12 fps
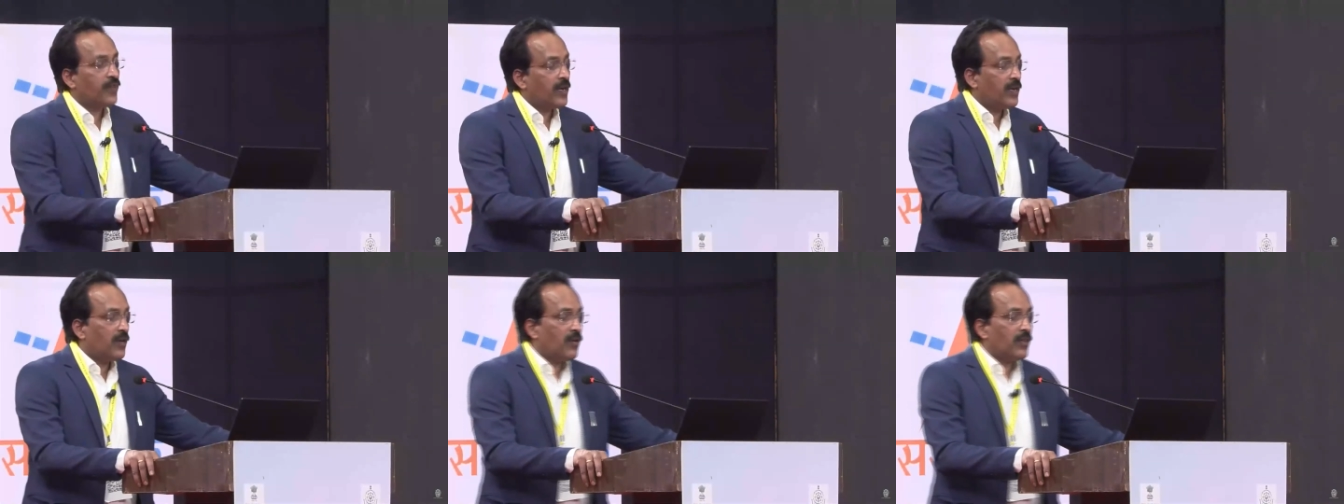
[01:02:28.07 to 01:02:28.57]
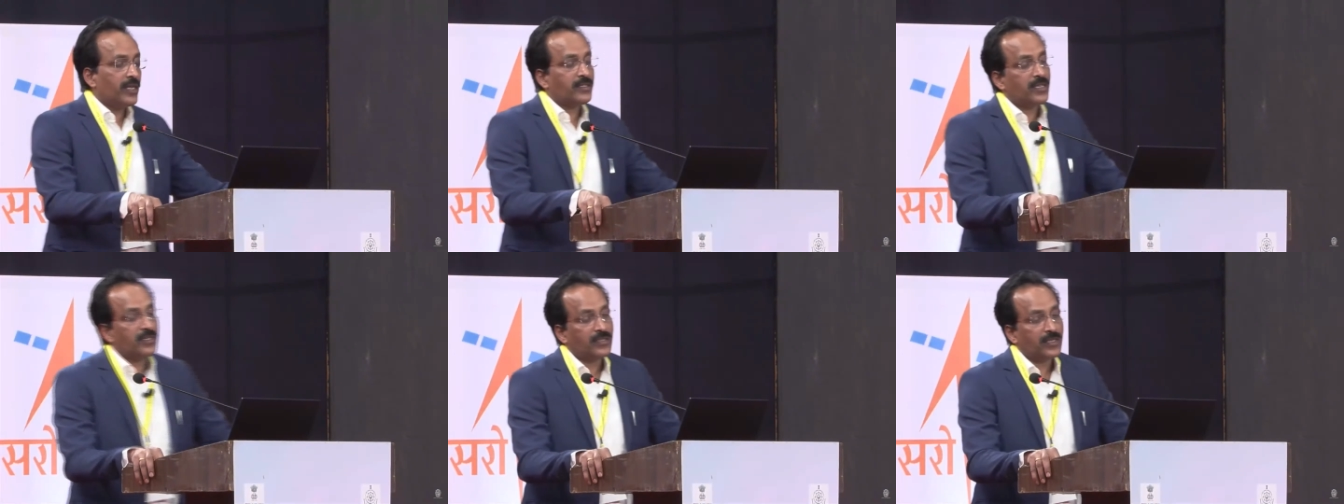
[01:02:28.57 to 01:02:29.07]
to fund all the
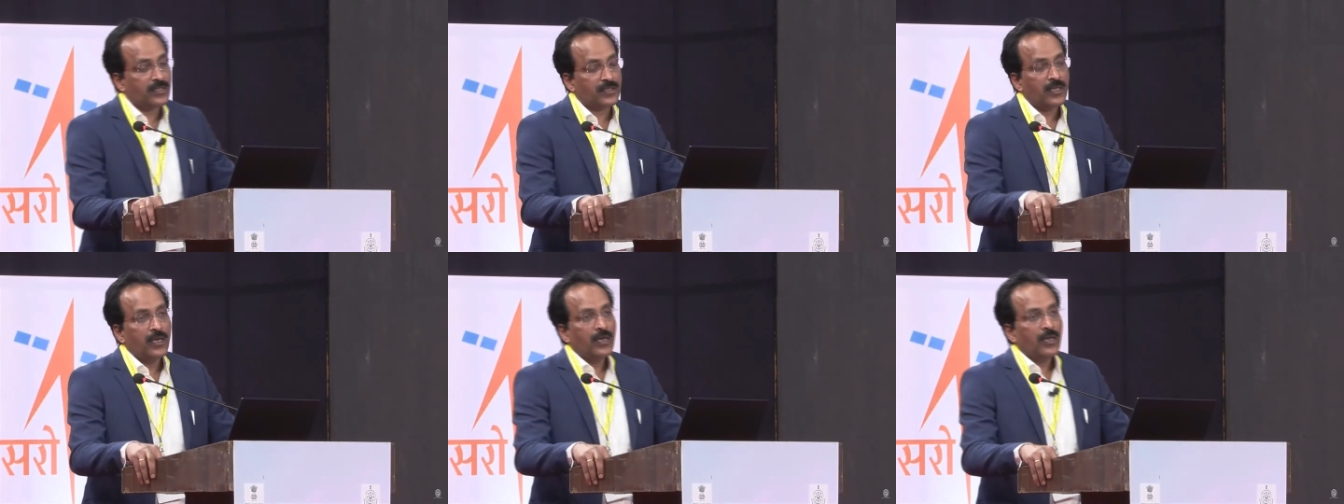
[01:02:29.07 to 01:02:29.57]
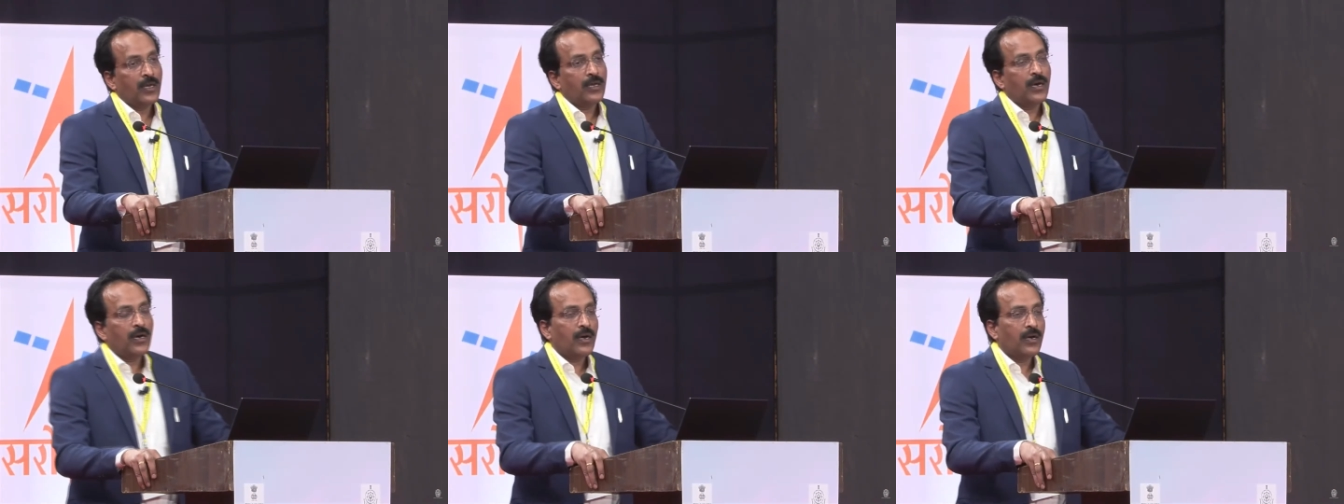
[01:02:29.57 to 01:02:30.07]
STCs,
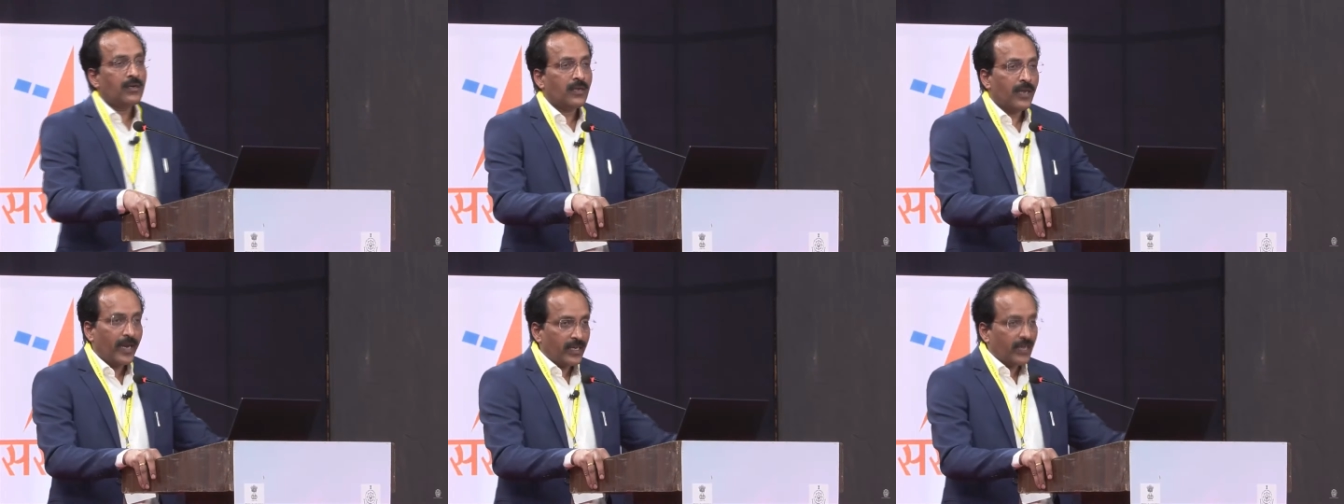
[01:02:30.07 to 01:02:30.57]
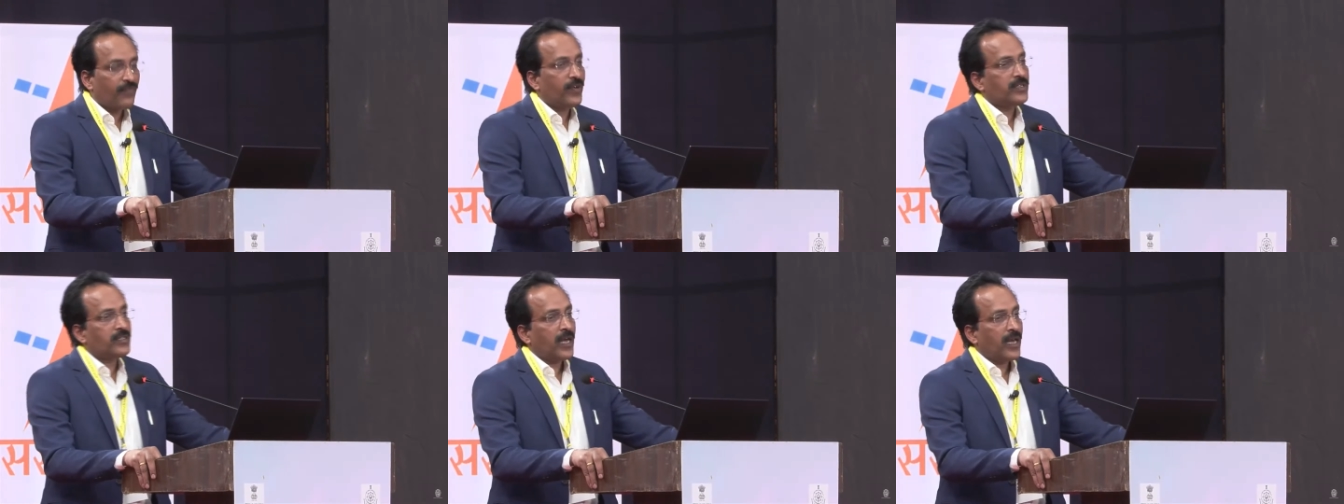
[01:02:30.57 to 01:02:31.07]
greater
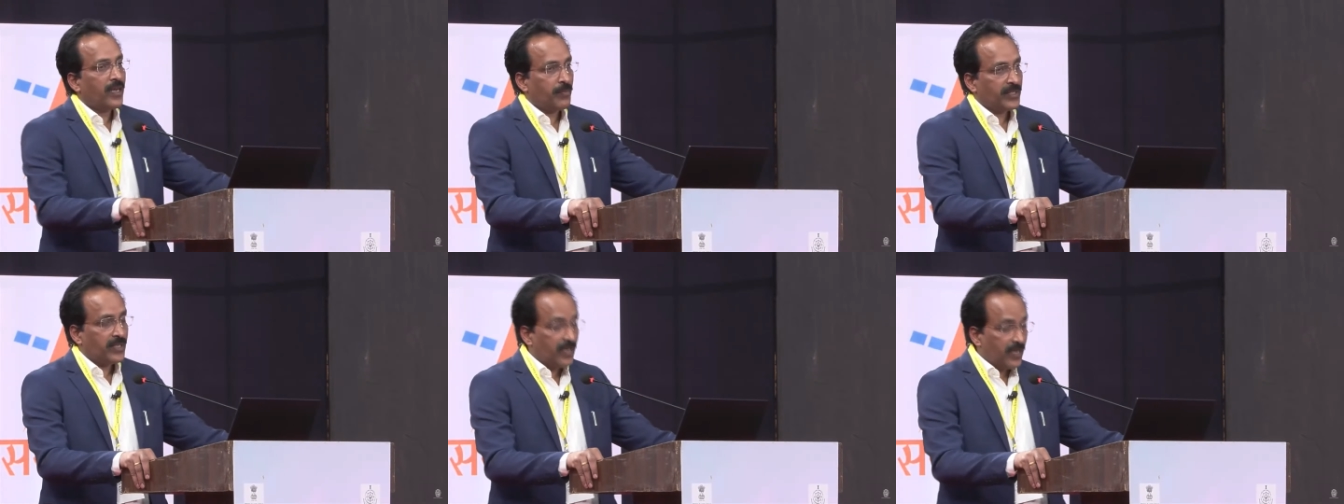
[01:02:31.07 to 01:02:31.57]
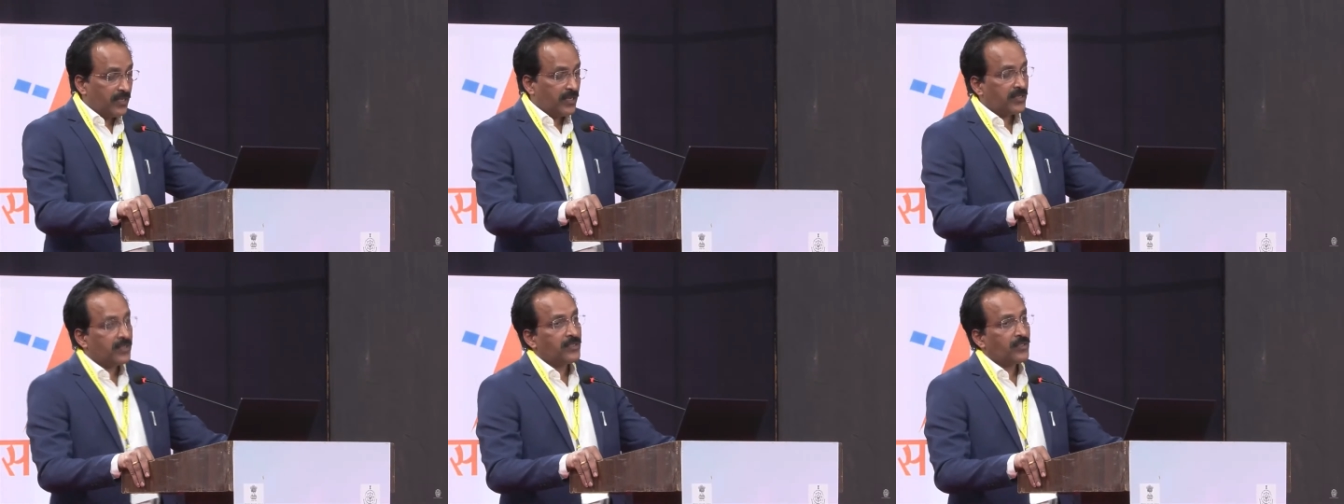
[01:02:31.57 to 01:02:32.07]
funds, higher
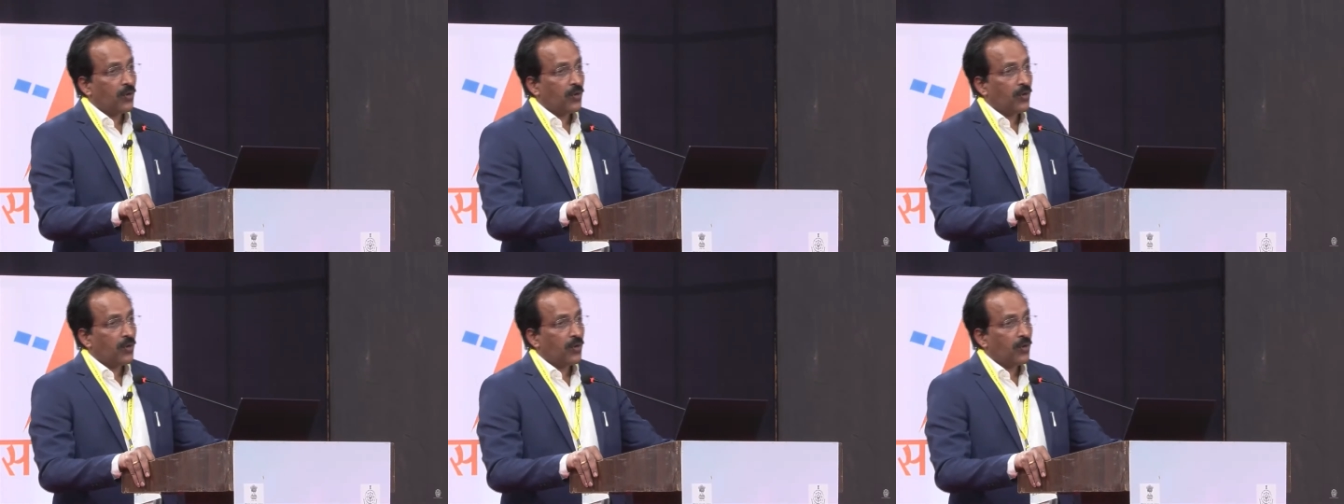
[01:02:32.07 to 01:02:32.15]
percentages.